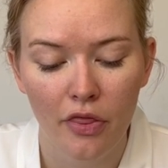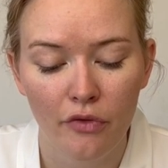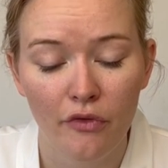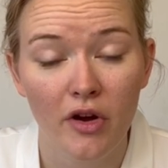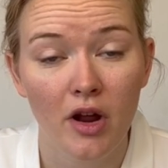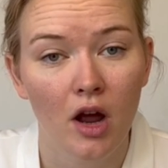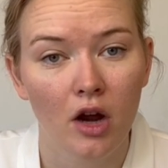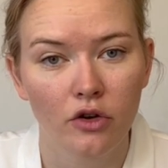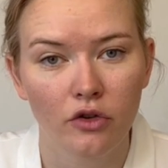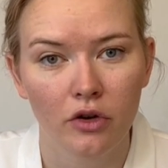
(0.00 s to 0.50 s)

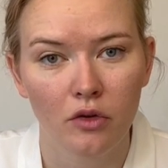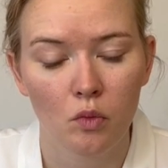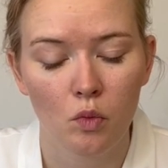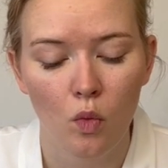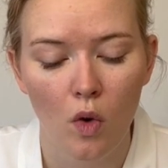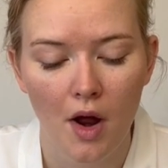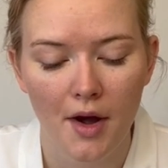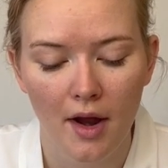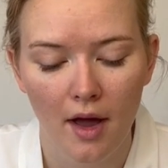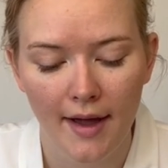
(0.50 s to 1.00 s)

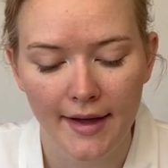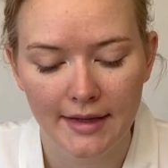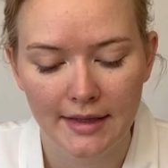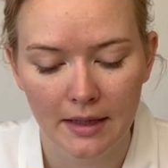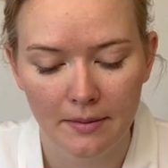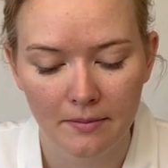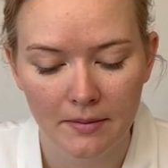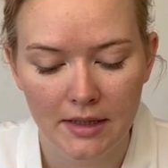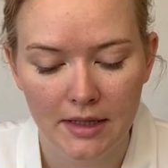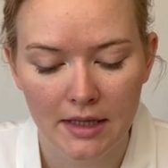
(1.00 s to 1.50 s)
301
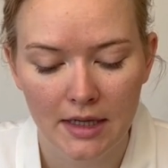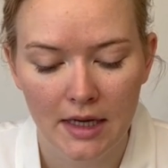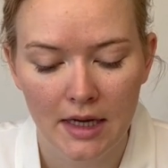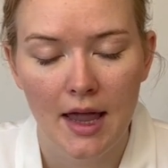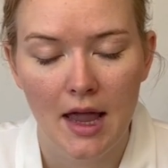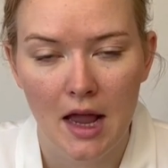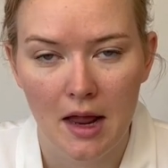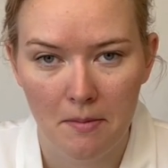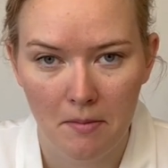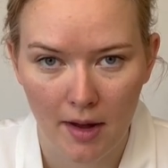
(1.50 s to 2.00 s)
items
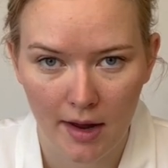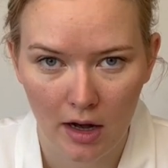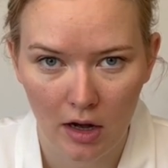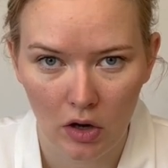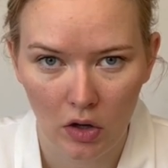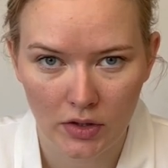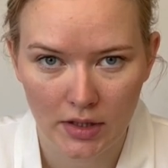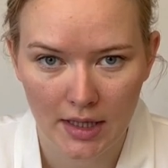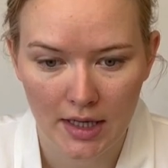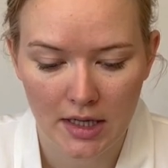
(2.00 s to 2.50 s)
in my
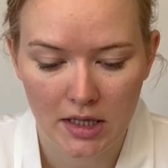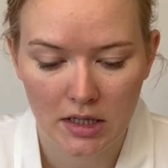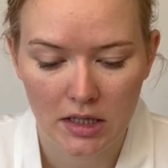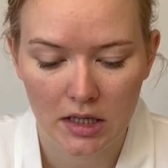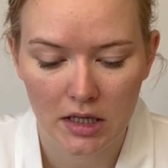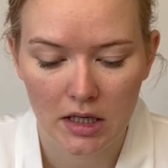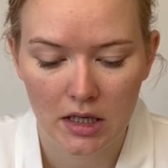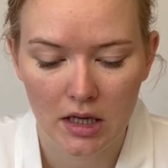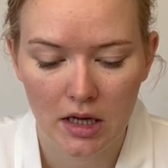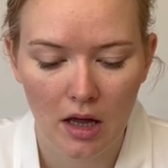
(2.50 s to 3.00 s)
closet.
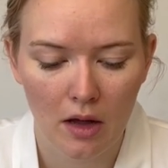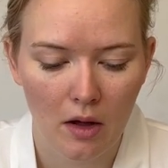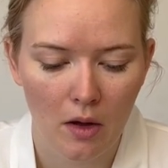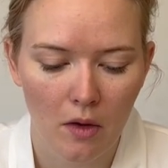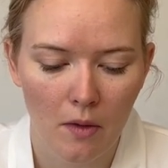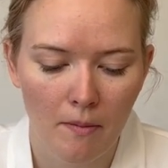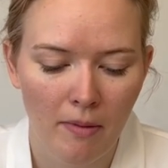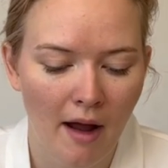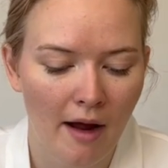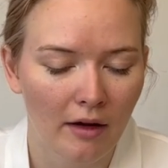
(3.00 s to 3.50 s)

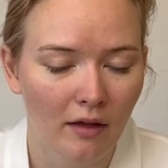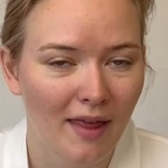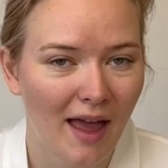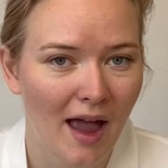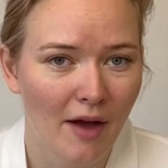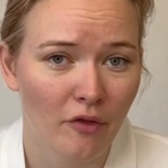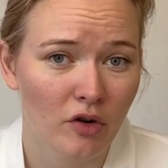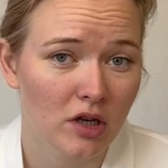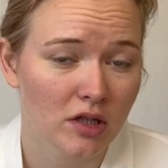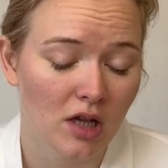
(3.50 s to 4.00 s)
Apparently the
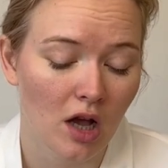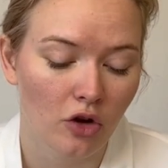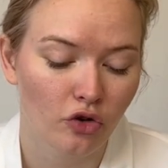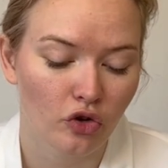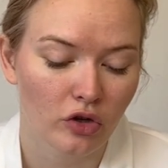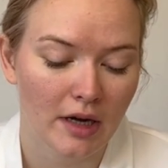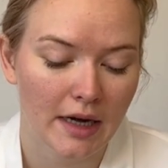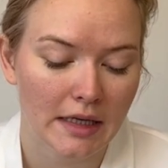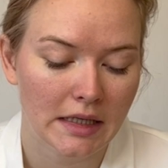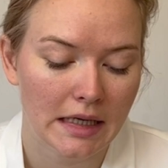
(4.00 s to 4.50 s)
average is
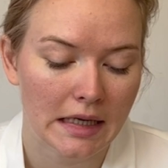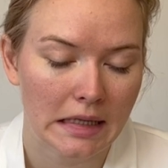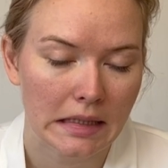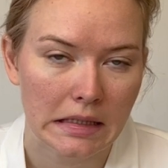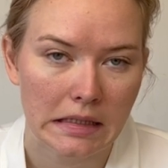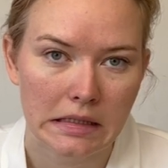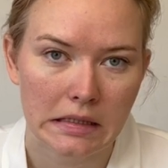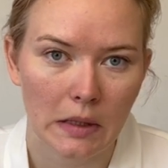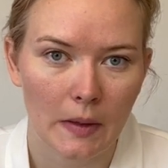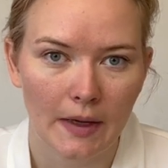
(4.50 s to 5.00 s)

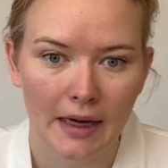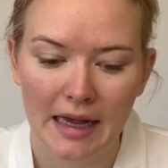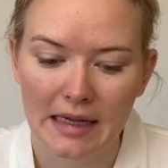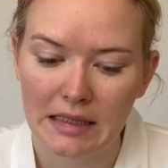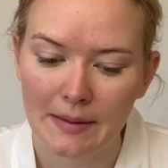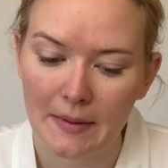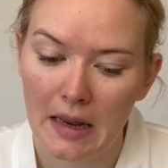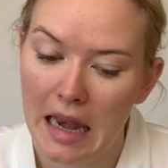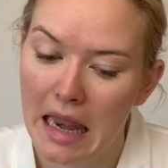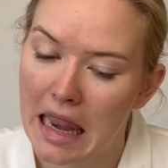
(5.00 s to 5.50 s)
118, so I guess
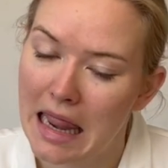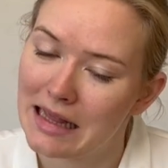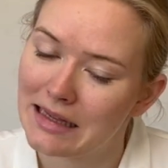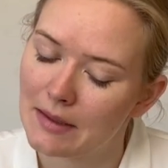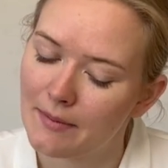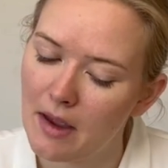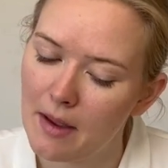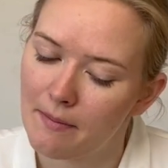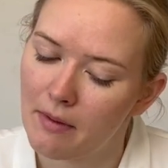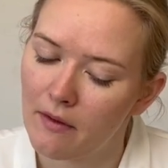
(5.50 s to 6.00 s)
I'm a little
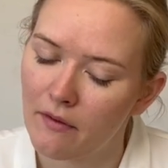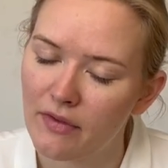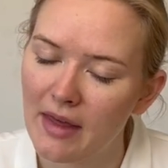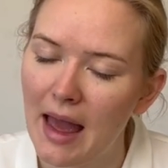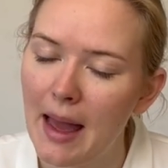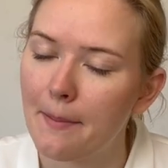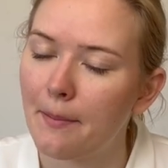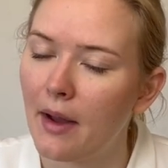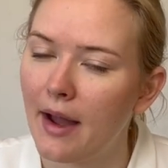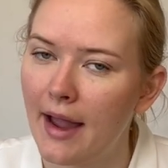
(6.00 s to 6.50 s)
bit above
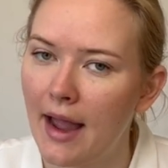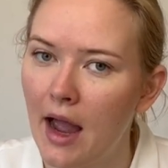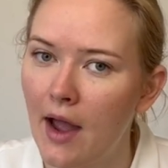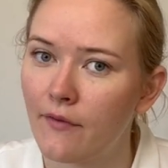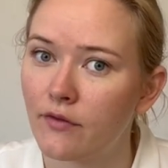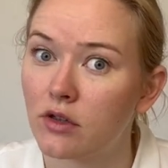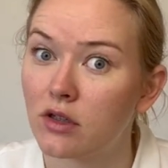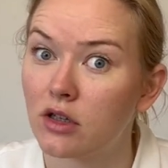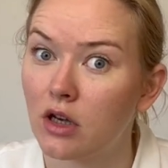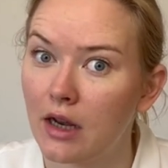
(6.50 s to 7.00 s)
that, but I
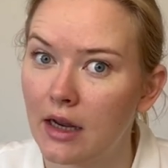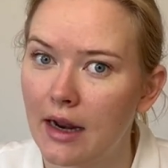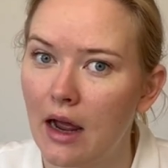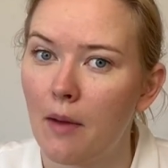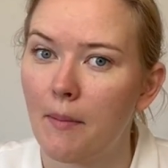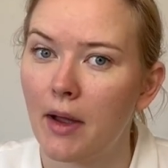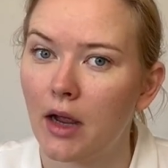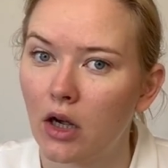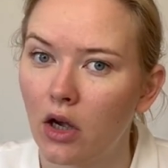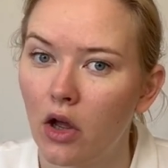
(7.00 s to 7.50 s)
have put
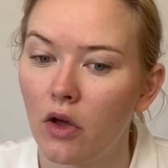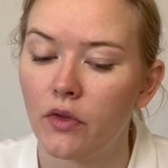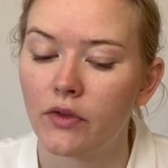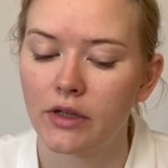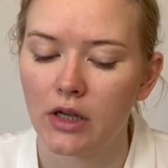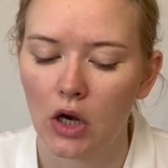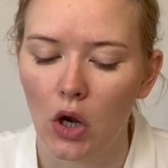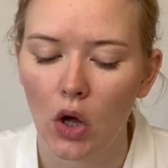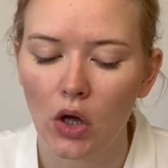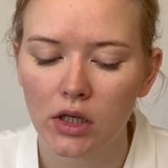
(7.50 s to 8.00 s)
out my clothes
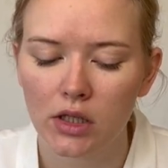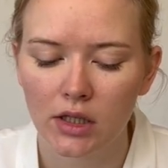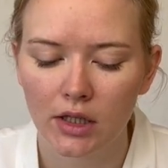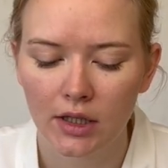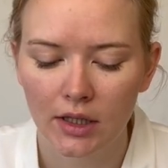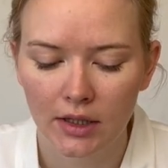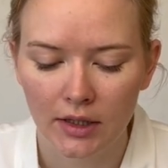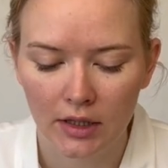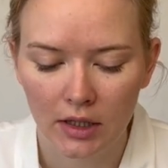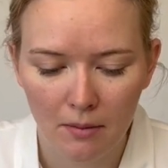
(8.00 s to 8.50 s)
a lot.
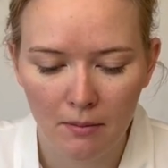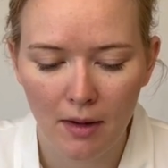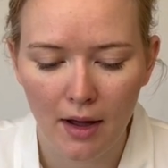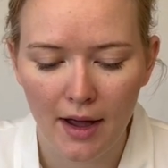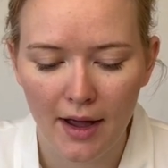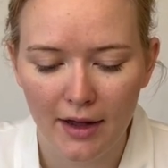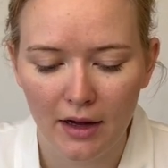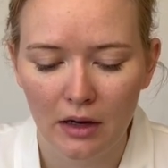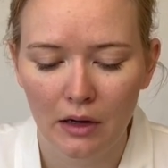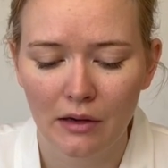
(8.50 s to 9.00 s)

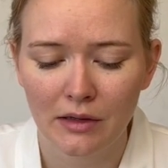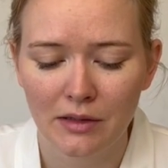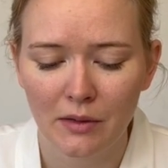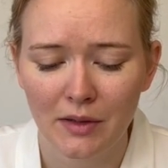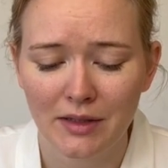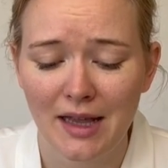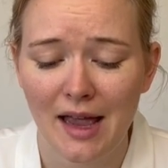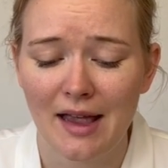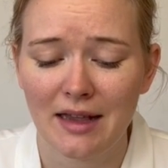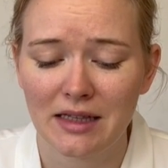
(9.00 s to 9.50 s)
My closet
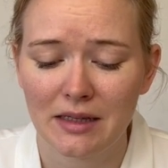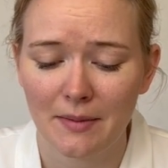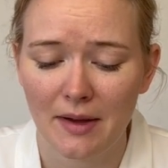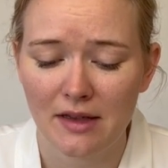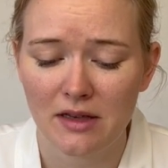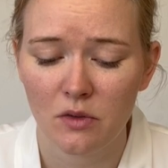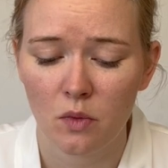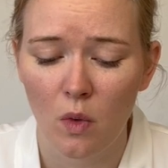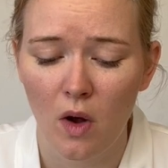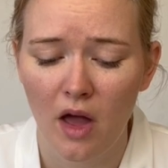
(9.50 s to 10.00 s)
was
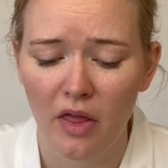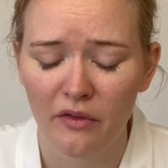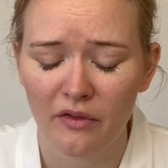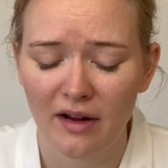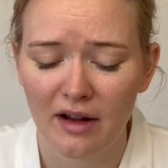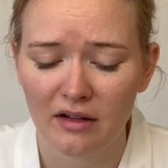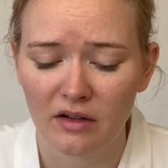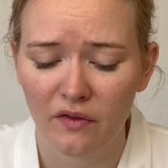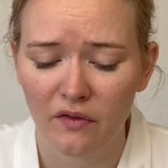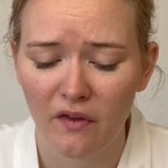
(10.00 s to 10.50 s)
estimated worth
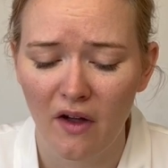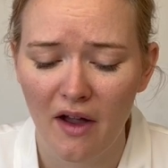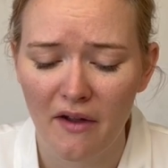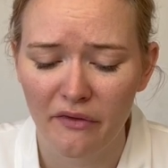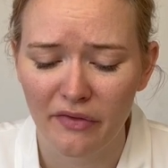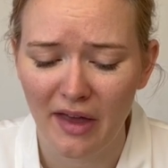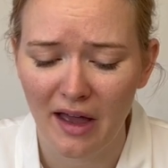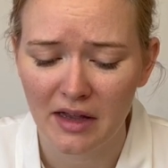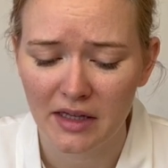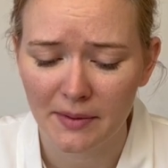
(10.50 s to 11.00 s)
around
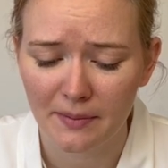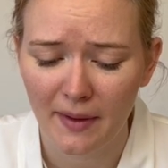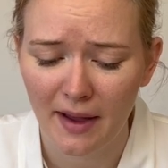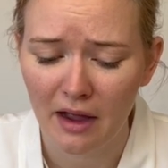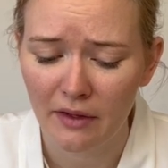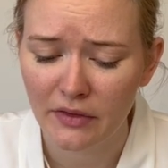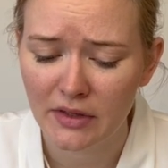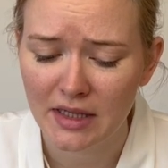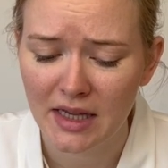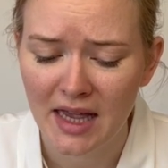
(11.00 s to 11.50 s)

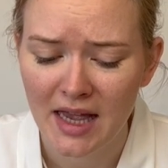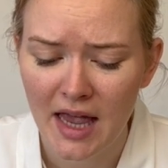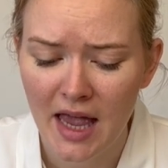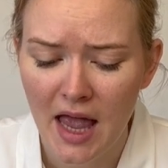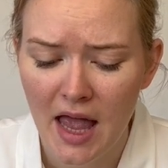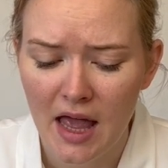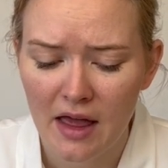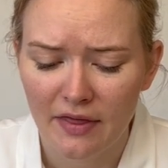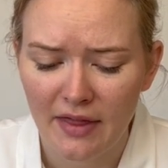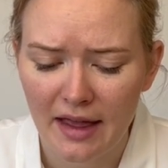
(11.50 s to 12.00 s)
£5,000.
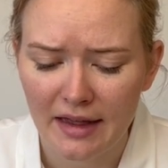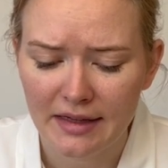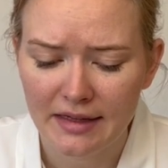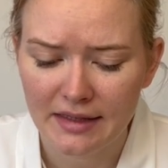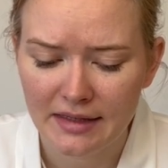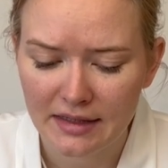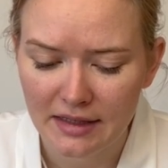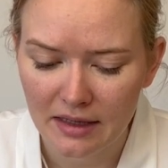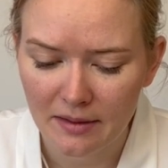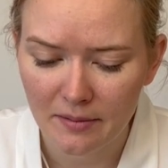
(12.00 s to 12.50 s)
That
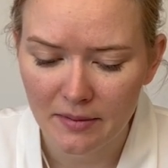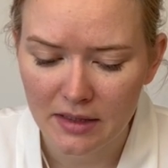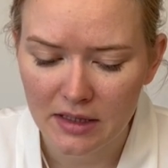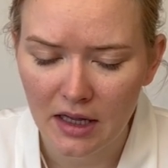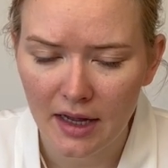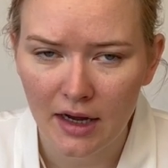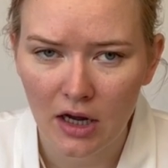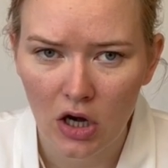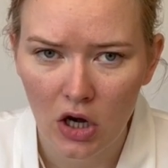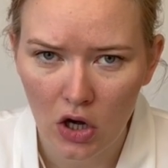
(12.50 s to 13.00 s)
seems
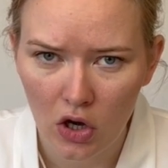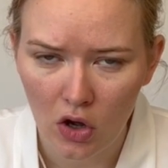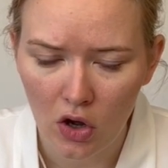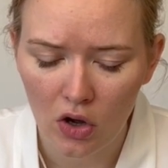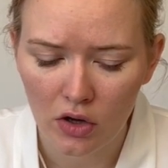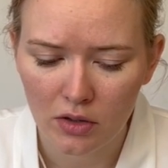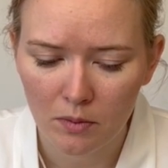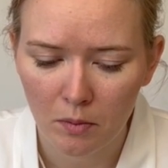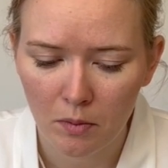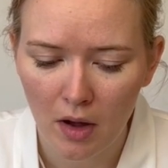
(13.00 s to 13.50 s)
like a
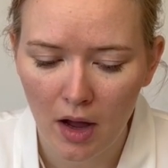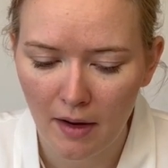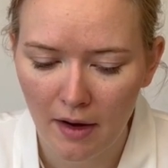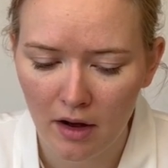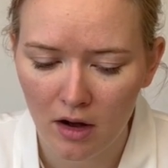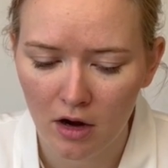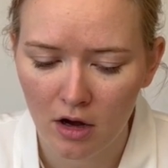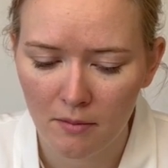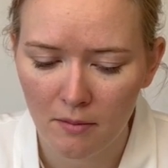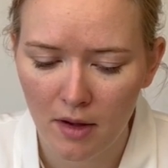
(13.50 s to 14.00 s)
lot, but
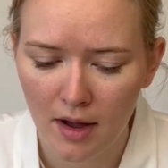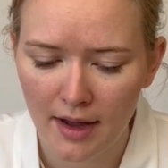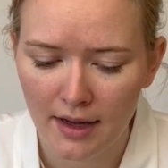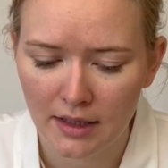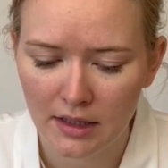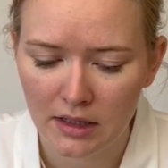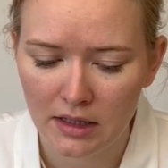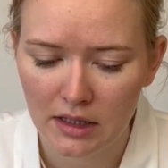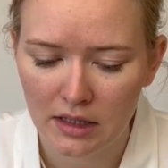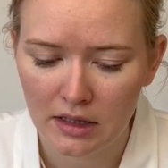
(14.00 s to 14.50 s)
bearing in
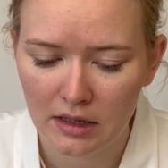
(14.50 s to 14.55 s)
mind